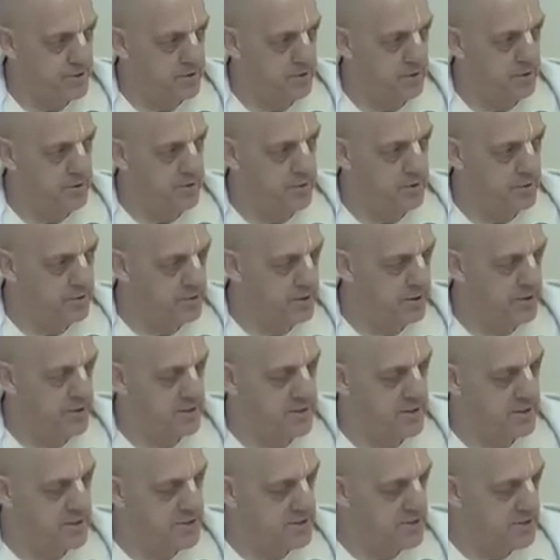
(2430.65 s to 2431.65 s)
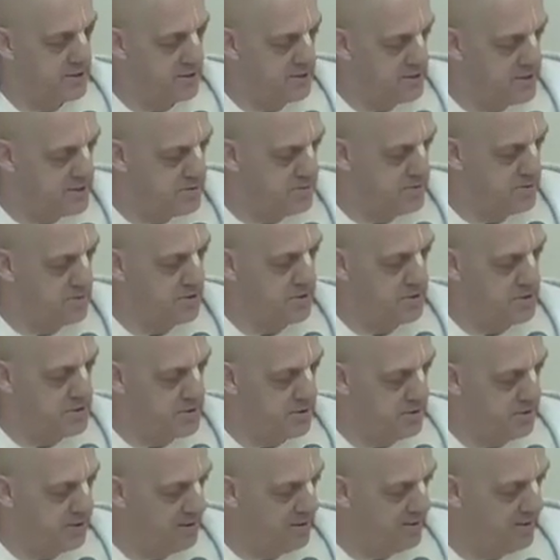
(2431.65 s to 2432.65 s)
You look at intelligence and think this,
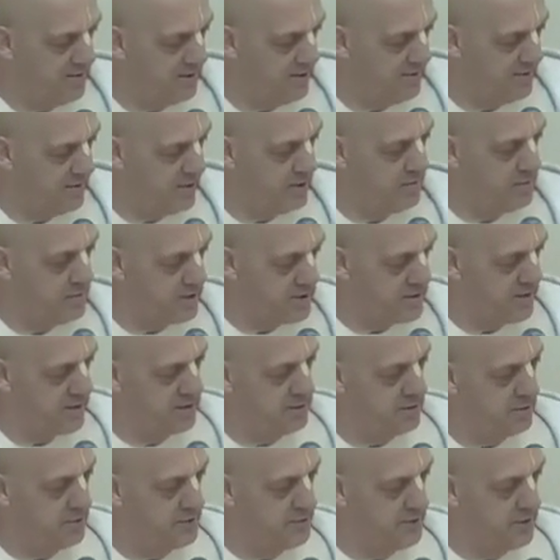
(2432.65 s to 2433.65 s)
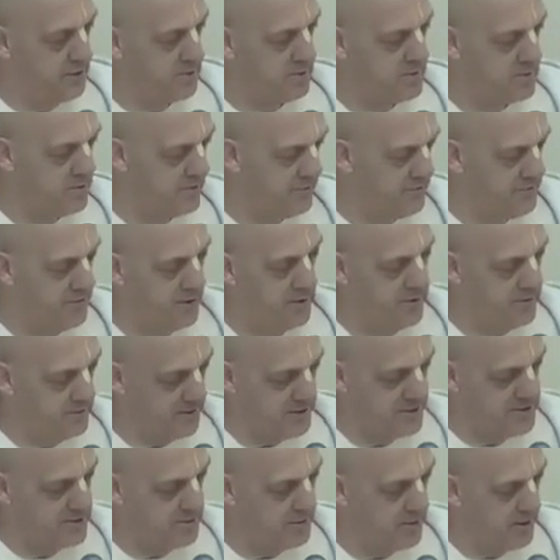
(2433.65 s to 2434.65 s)
so if I want to take on deity worship, fine,
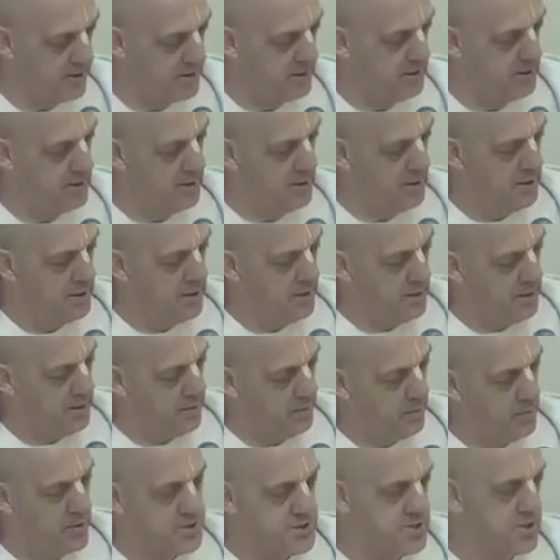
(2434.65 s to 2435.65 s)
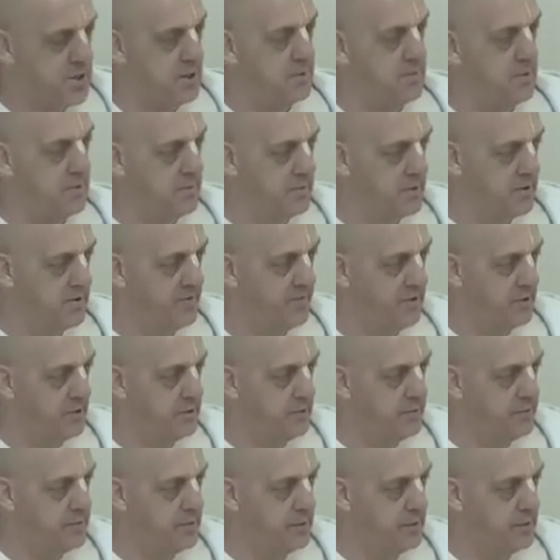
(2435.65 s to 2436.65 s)
that's great. What's the commitment
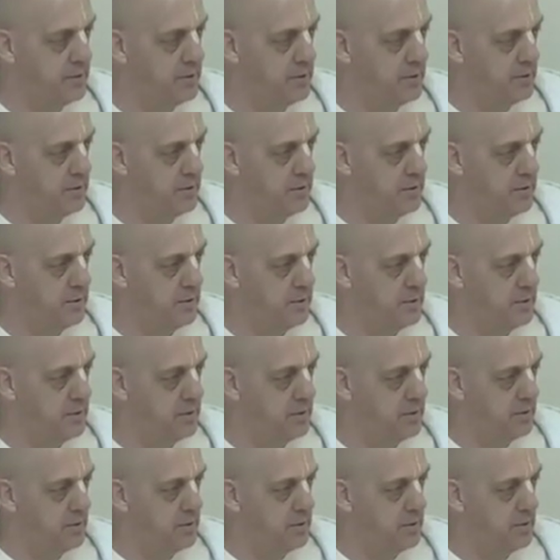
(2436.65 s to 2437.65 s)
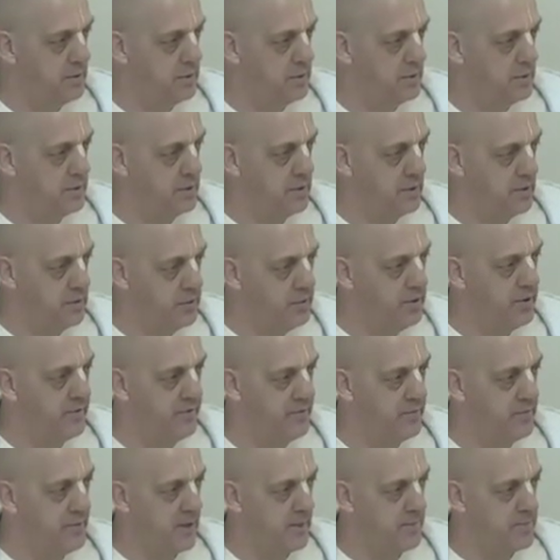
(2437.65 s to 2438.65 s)
involved? Then look at it
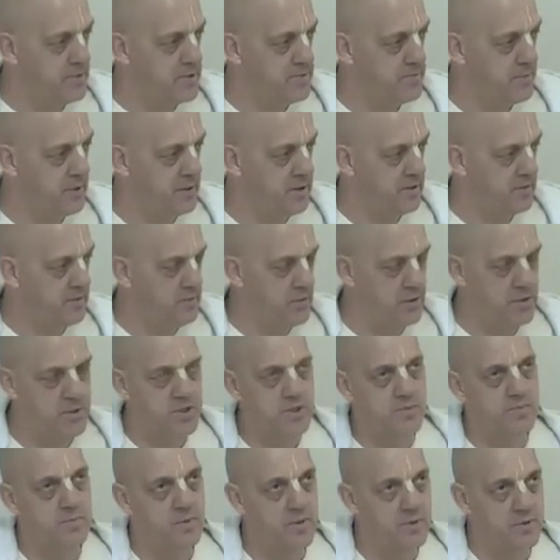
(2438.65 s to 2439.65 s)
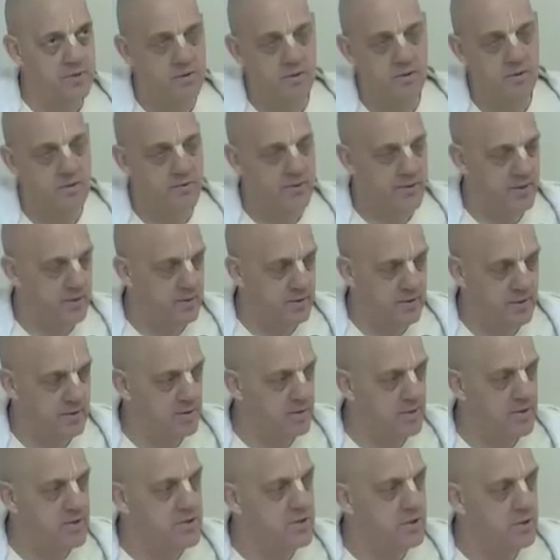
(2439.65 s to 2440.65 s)
from that perspective. Not just because,
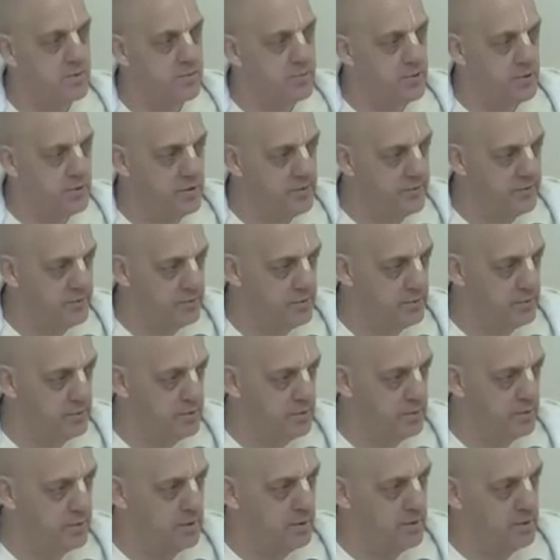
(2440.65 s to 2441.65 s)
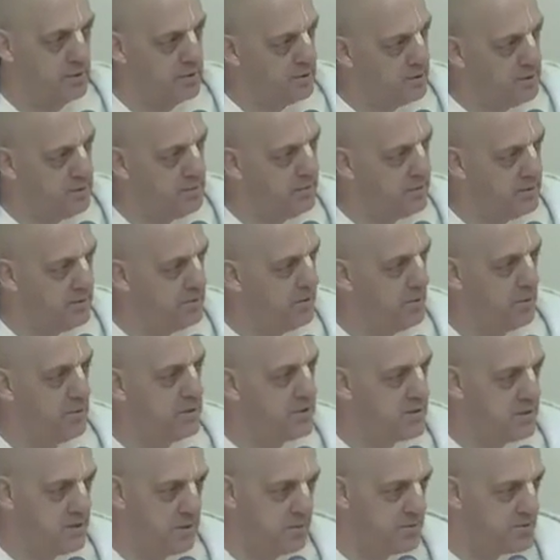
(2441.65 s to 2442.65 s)
they're so beautiful. Yeah, but no
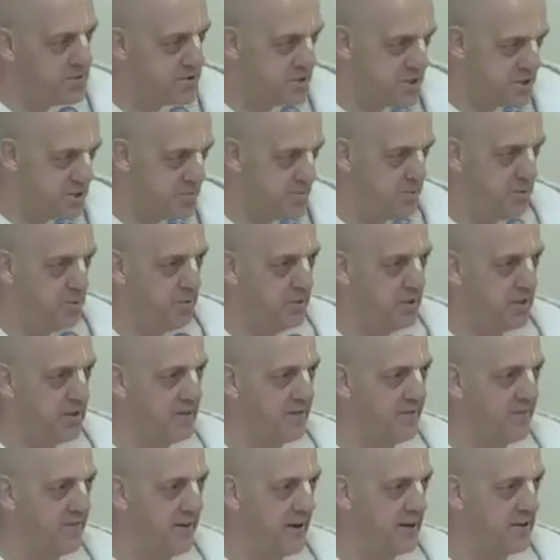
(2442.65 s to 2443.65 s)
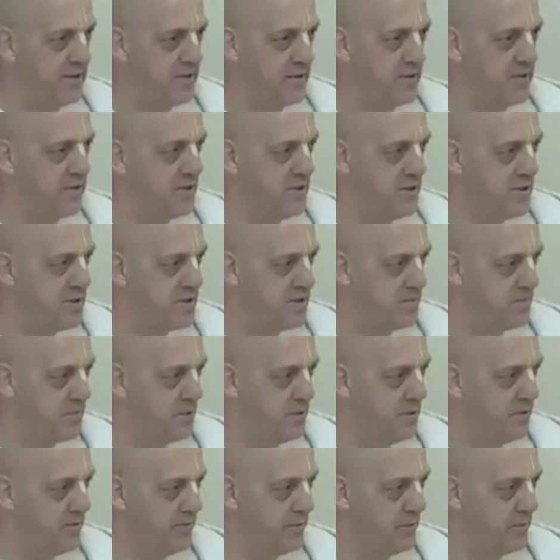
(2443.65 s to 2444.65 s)
one's disputing the fact that the deities are
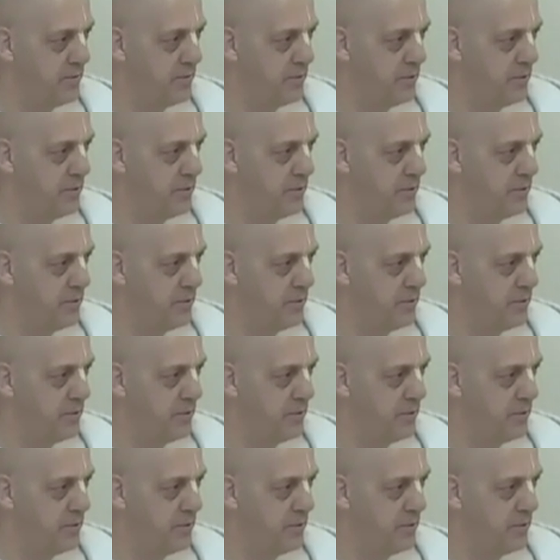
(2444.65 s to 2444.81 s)
beautiful.